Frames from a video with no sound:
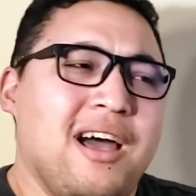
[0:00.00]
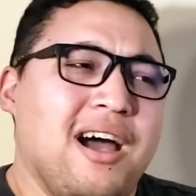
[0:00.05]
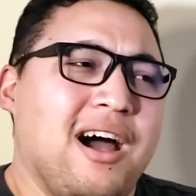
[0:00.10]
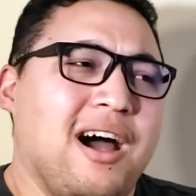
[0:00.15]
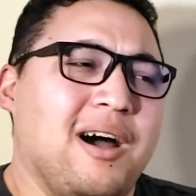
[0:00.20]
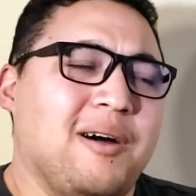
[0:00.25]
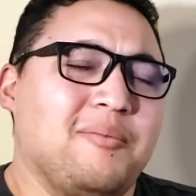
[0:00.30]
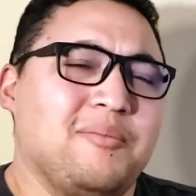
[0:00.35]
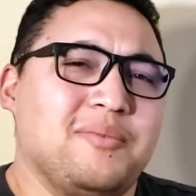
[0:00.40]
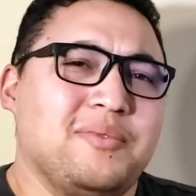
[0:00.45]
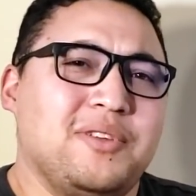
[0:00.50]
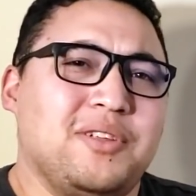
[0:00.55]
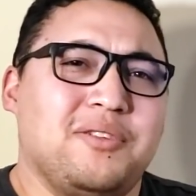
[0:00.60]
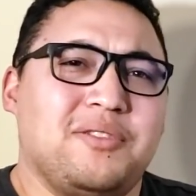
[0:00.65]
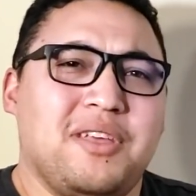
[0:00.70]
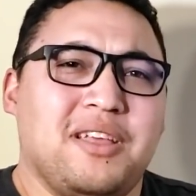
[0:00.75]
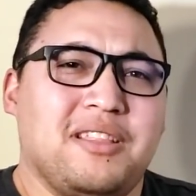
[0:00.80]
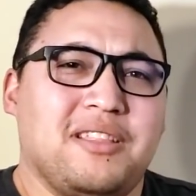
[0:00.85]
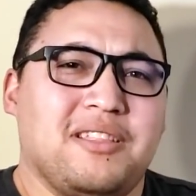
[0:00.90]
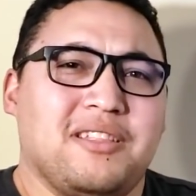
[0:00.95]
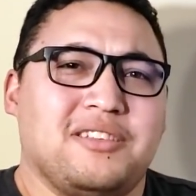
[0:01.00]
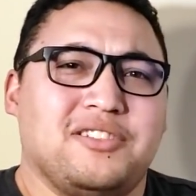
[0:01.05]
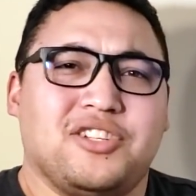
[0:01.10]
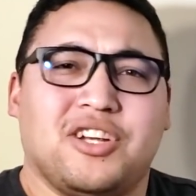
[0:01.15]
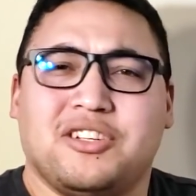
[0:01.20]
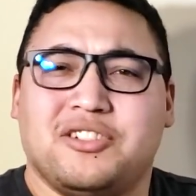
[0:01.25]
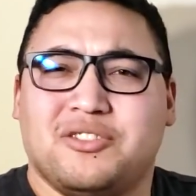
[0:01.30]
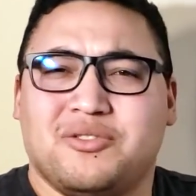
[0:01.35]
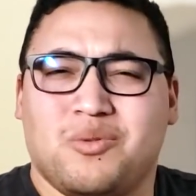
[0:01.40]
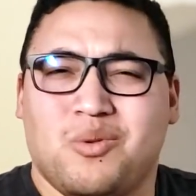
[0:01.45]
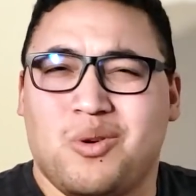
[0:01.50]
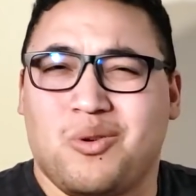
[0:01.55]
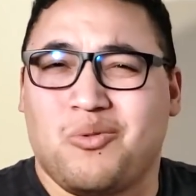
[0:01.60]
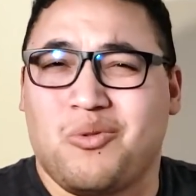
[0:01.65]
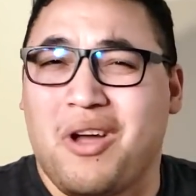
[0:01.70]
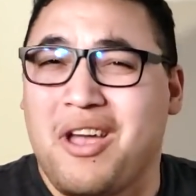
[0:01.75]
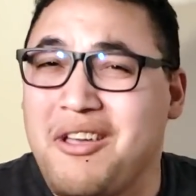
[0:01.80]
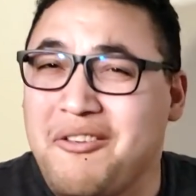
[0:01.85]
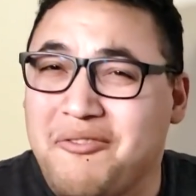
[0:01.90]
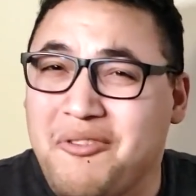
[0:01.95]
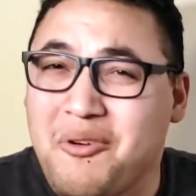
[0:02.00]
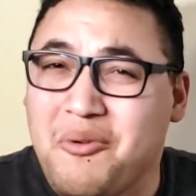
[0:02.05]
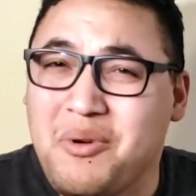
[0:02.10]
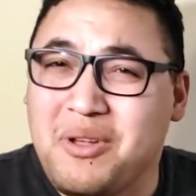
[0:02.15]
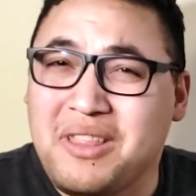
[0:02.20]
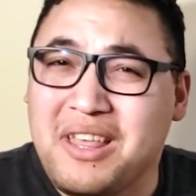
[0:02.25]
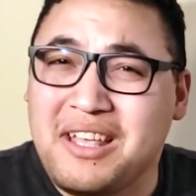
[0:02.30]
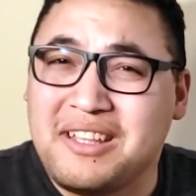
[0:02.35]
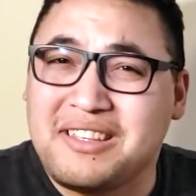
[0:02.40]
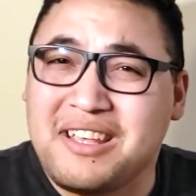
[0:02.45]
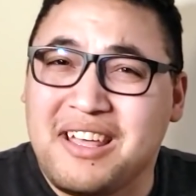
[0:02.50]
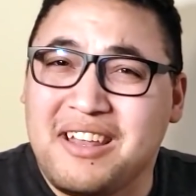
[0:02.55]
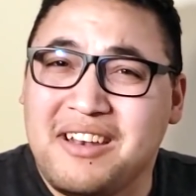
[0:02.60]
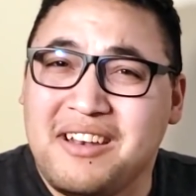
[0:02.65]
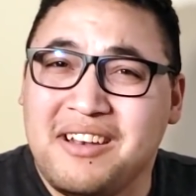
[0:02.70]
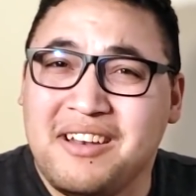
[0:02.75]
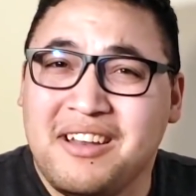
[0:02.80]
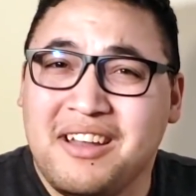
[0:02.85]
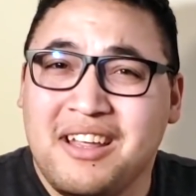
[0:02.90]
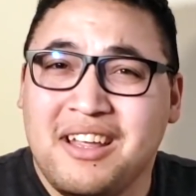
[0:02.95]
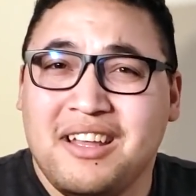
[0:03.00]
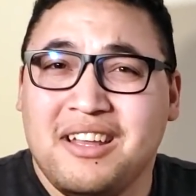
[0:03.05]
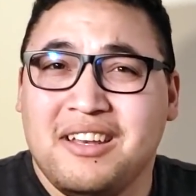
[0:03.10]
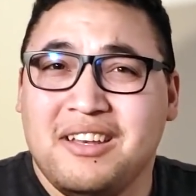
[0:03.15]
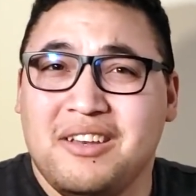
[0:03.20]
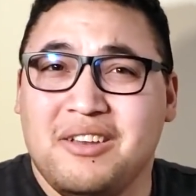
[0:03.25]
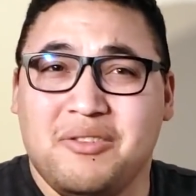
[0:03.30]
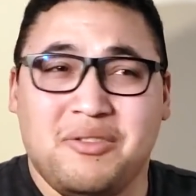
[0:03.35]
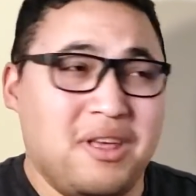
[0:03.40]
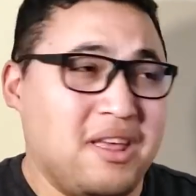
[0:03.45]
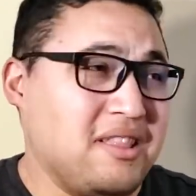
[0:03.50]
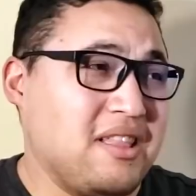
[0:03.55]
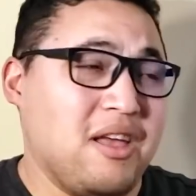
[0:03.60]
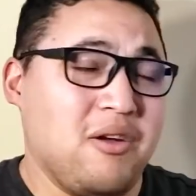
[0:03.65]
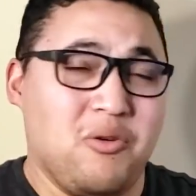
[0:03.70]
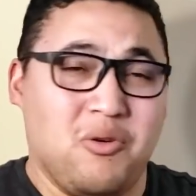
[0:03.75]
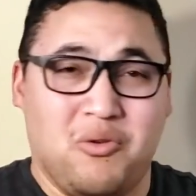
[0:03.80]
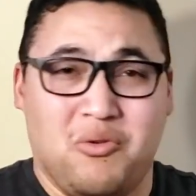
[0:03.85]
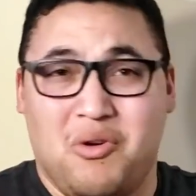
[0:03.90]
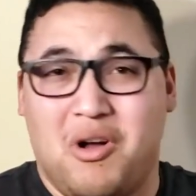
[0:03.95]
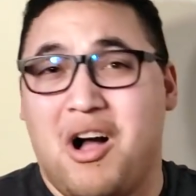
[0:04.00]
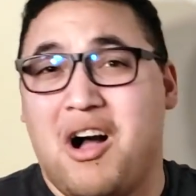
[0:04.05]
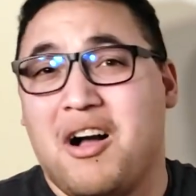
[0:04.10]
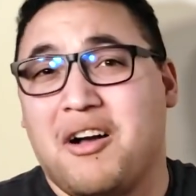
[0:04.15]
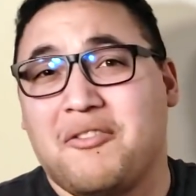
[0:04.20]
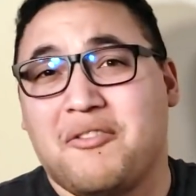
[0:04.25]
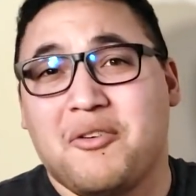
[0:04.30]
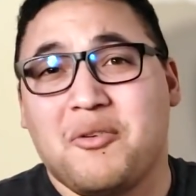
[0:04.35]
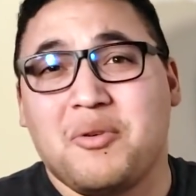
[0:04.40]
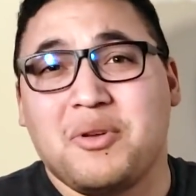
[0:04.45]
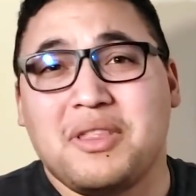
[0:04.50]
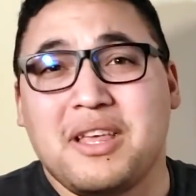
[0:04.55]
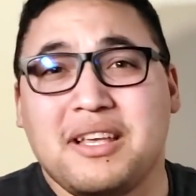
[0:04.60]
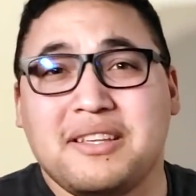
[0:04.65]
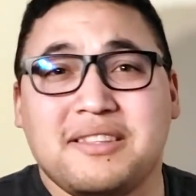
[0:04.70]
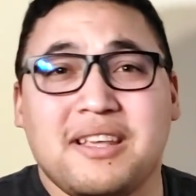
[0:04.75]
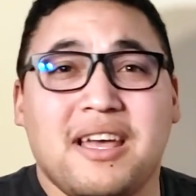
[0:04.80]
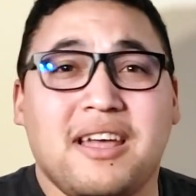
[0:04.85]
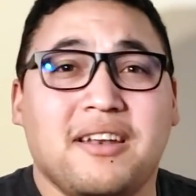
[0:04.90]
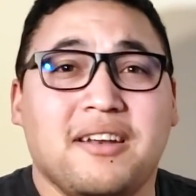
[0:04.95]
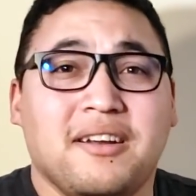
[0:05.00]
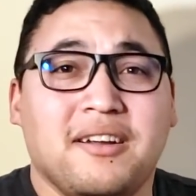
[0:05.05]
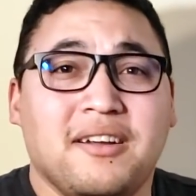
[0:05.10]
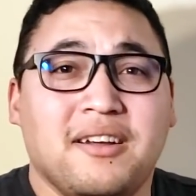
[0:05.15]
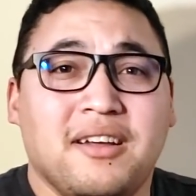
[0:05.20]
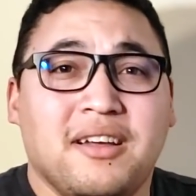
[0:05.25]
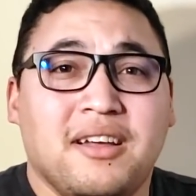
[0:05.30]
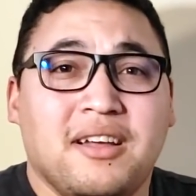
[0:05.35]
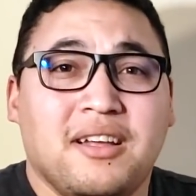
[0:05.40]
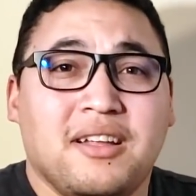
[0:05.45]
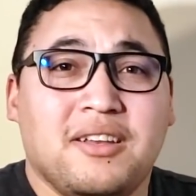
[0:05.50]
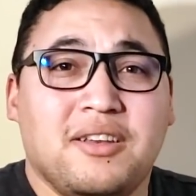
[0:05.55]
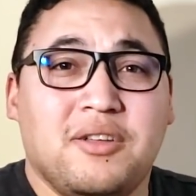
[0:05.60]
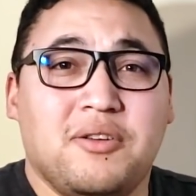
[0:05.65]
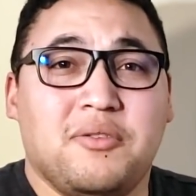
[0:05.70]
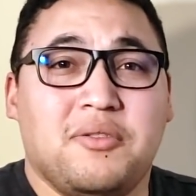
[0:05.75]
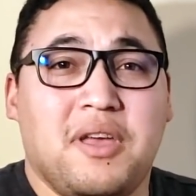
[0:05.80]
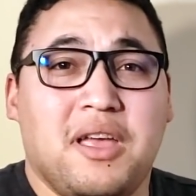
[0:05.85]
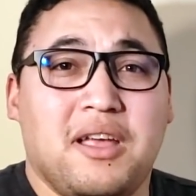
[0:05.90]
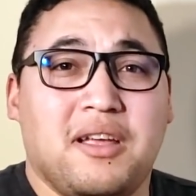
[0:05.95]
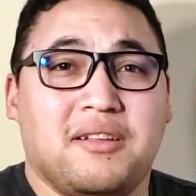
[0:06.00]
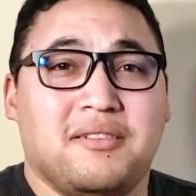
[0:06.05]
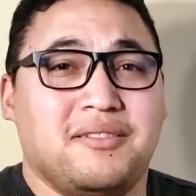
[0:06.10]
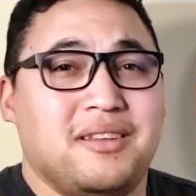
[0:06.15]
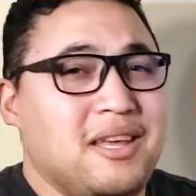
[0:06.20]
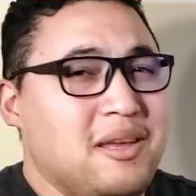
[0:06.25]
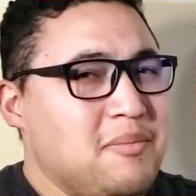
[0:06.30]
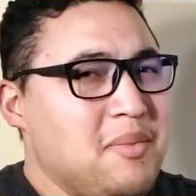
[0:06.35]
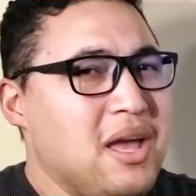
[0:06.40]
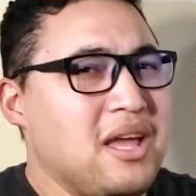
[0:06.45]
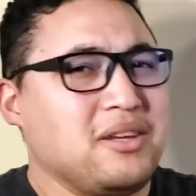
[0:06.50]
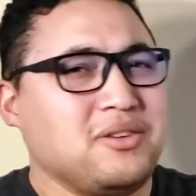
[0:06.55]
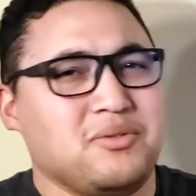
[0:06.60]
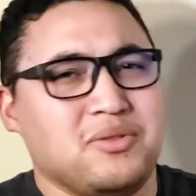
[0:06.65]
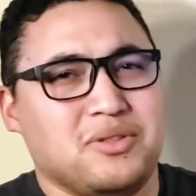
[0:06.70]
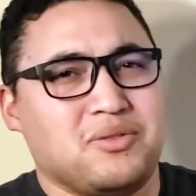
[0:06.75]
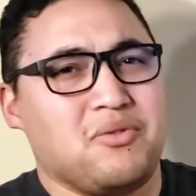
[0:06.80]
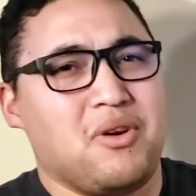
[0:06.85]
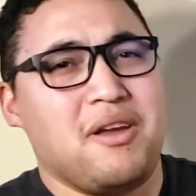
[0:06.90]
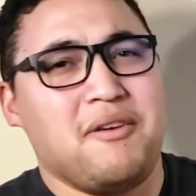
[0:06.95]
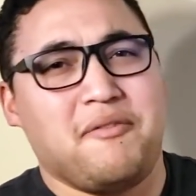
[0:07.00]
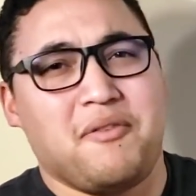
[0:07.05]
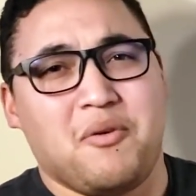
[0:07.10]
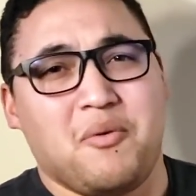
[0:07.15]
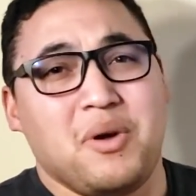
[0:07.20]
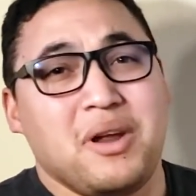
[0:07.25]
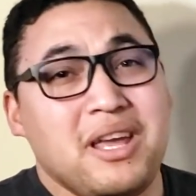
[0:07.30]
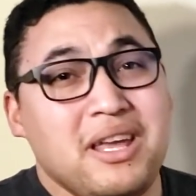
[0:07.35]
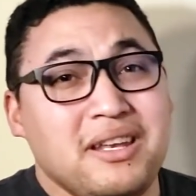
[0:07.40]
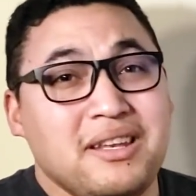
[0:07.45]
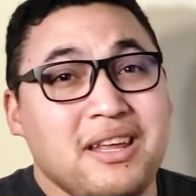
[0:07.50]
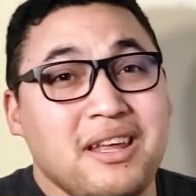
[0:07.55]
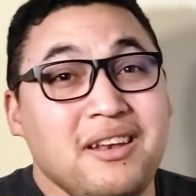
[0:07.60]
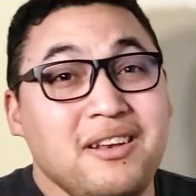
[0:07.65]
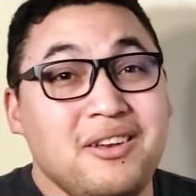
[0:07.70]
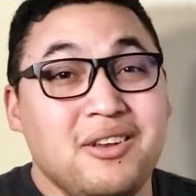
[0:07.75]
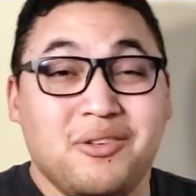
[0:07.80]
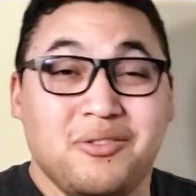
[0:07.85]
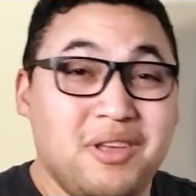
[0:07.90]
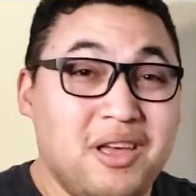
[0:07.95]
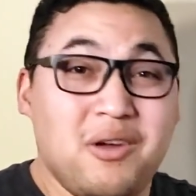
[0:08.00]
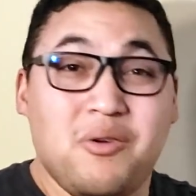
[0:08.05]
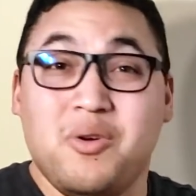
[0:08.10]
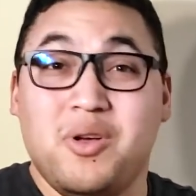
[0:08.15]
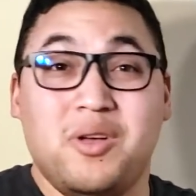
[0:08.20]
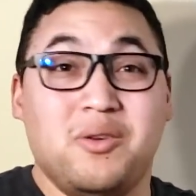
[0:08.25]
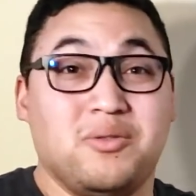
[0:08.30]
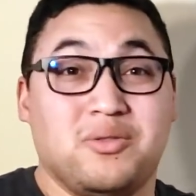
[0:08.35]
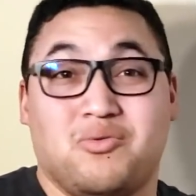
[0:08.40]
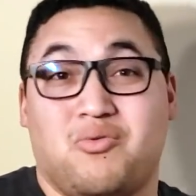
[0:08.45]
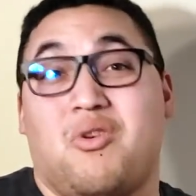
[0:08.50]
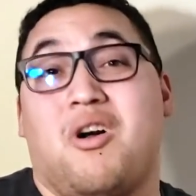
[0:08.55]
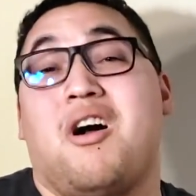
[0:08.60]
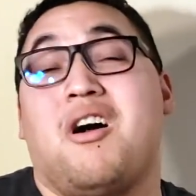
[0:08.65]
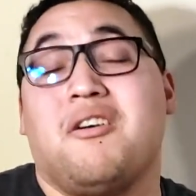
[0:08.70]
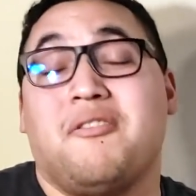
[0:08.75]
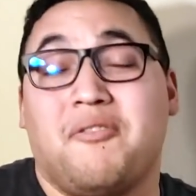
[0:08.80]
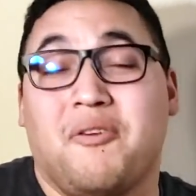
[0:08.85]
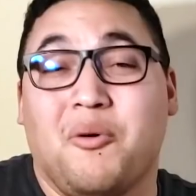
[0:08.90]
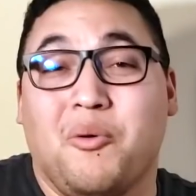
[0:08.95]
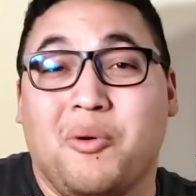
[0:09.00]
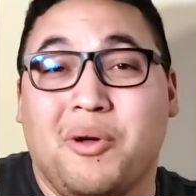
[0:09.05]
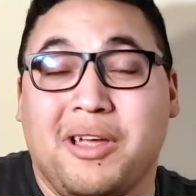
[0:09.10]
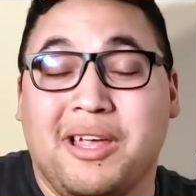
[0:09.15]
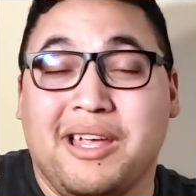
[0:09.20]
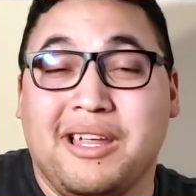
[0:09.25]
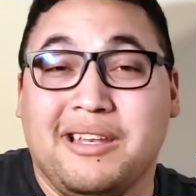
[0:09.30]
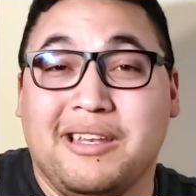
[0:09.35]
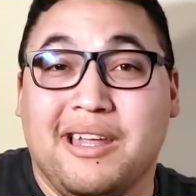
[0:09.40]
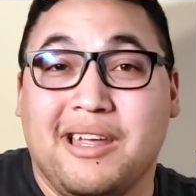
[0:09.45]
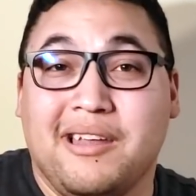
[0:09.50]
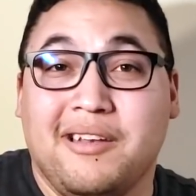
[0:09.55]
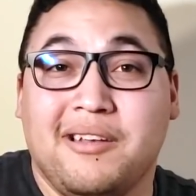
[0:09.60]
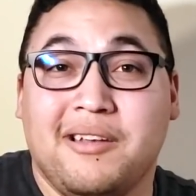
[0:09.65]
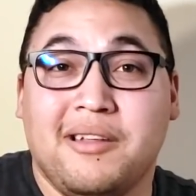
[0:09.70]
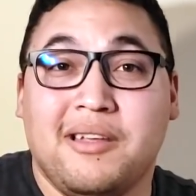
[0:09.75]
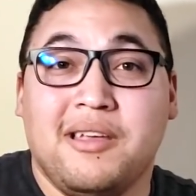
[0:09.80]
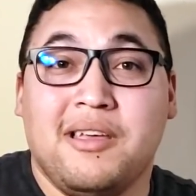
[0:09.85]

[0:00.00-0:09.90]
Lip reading: Do you think the judges were right for what they said? Do you think they were wrong for what they said? Do you think Dimash was right for what he did? Do you think he was wrong for what he did?